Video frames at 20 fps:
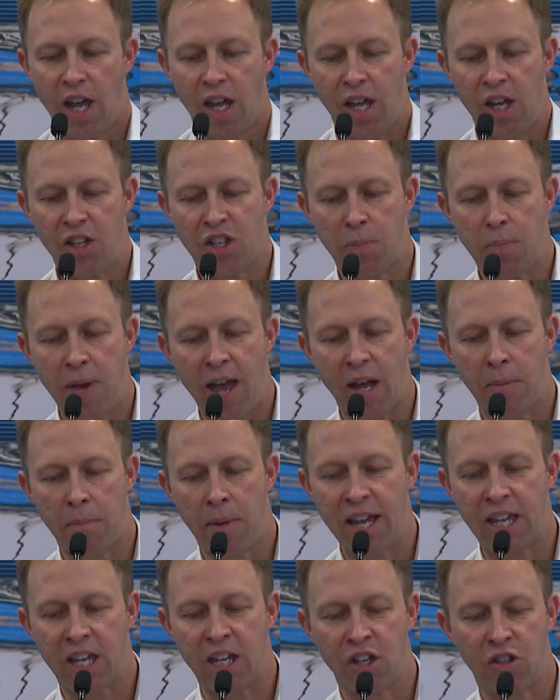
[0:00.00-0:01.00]
It's about
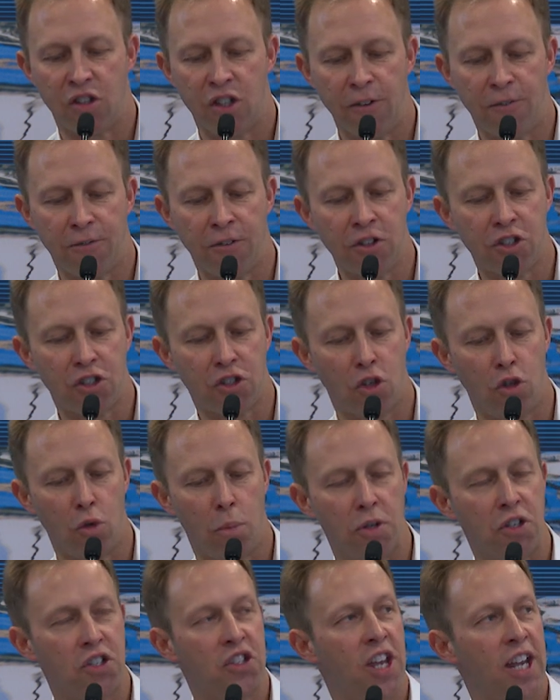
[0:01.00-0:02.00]
making a difference to
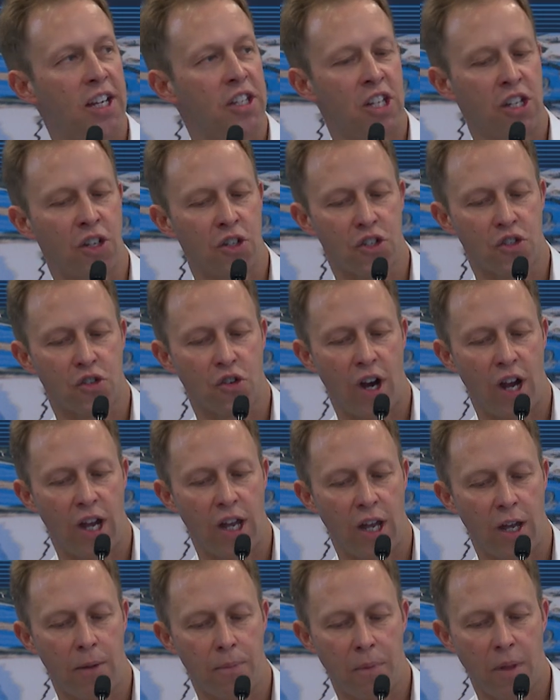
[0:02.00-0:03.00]
protecting
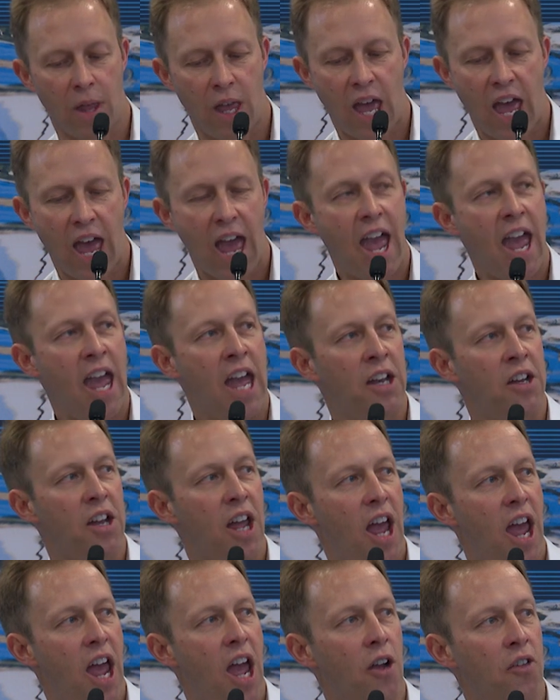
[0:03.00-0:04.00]
Australia
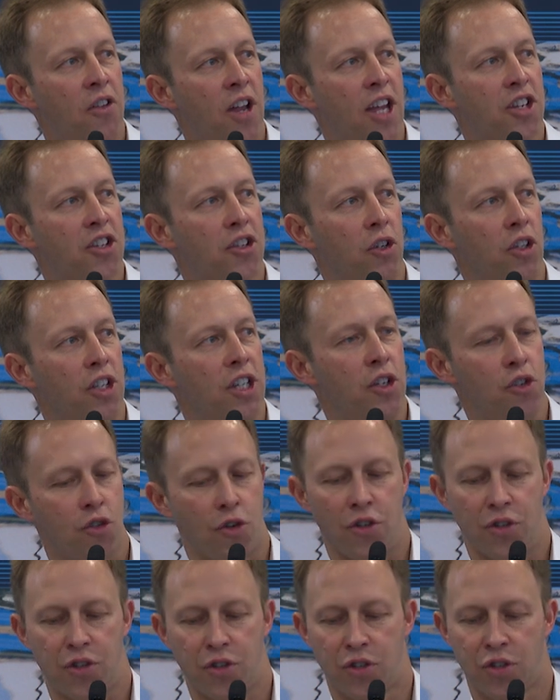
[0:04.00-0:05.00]
and our national
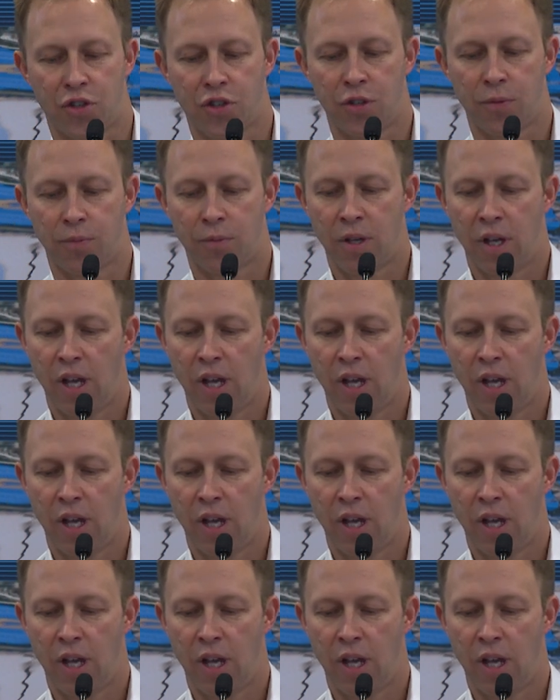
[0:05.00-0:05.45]
interests.